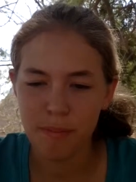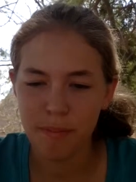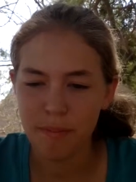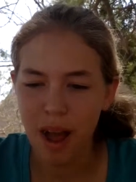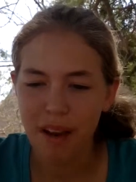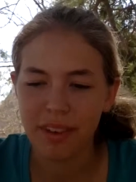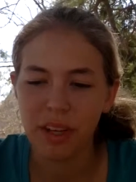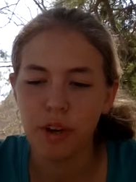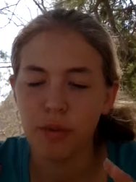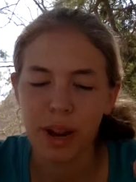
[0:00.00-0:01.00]
having
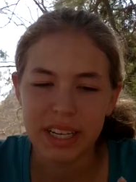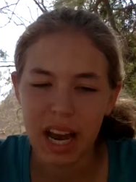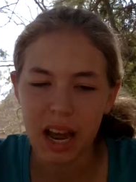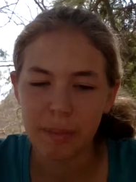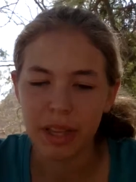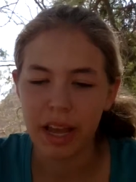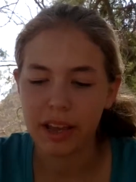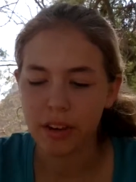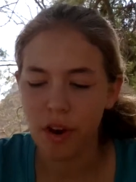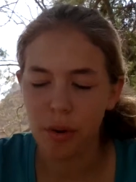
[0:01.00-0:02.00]
a great time and,
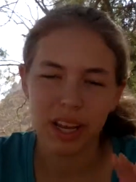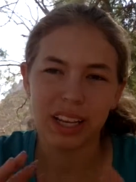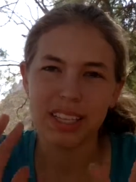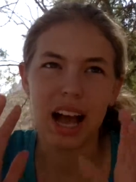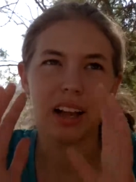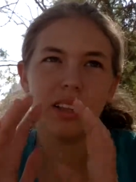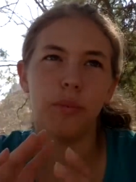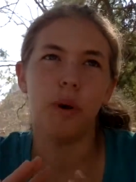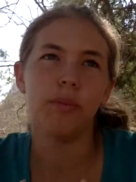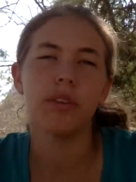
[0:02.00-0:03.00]
like, knowing exactly
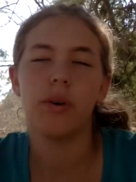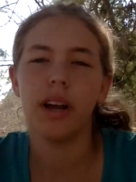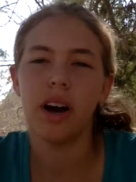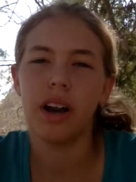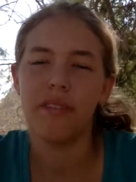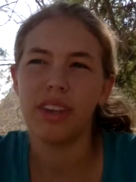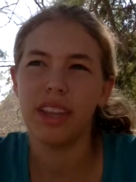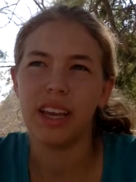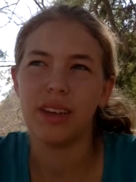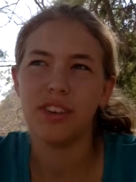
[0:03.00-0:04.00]
what was going on and
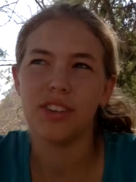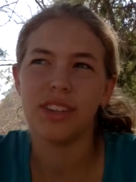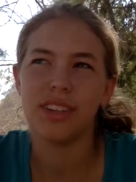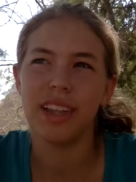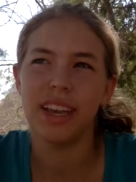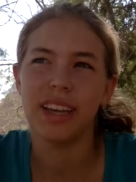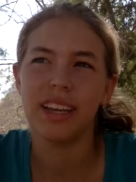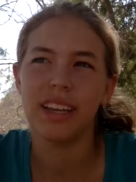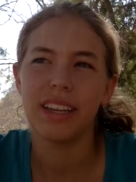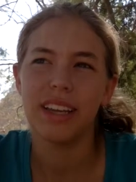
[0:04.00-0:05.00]
everything, it just, like,
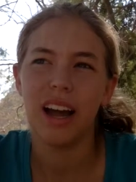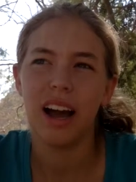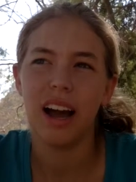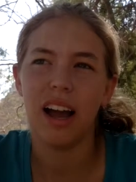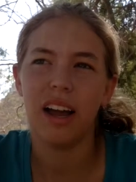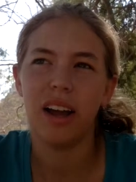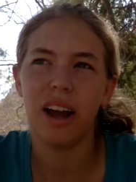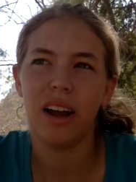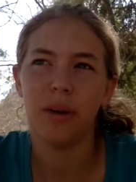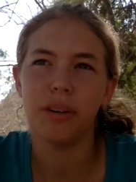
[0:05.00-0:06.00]
I,
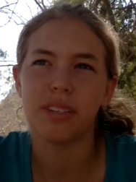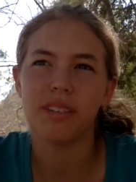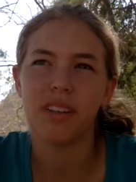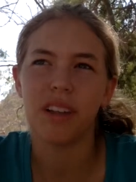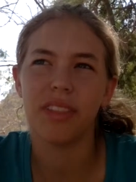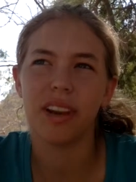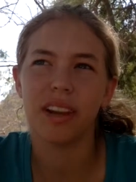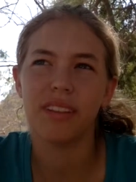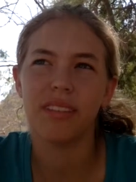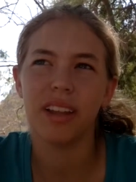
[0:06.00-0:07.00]
I always thought that I,
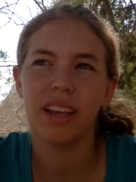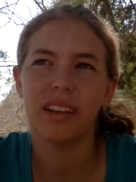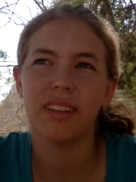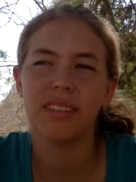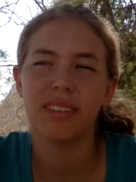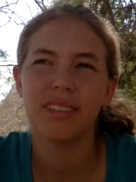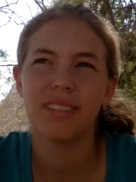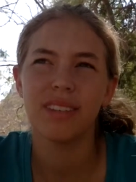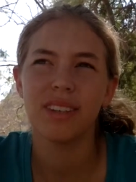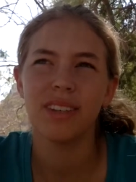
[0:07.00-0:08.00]
like,
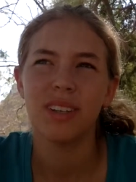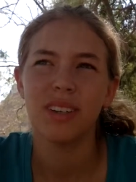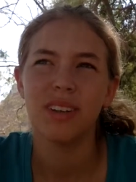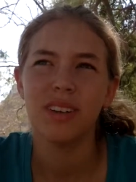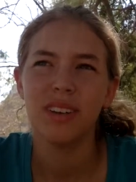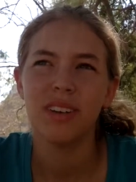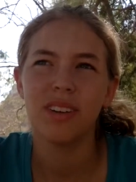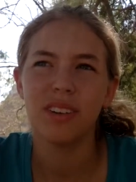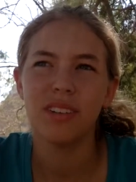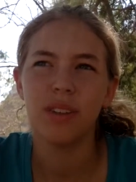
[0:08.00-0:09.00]

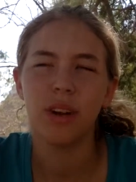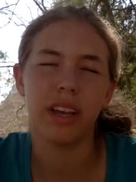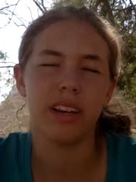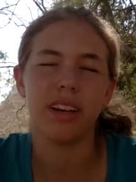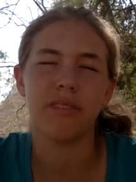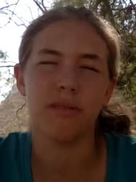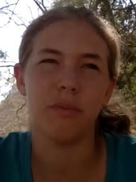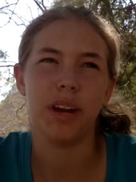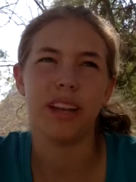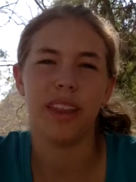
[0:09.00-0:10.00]
could look at it a different
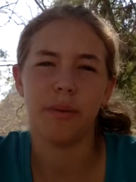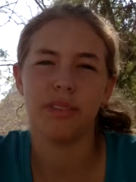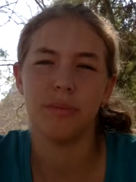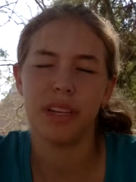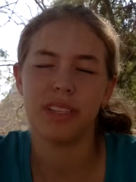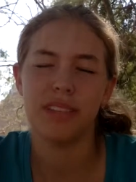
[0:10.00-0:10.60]
way, and that was surprising.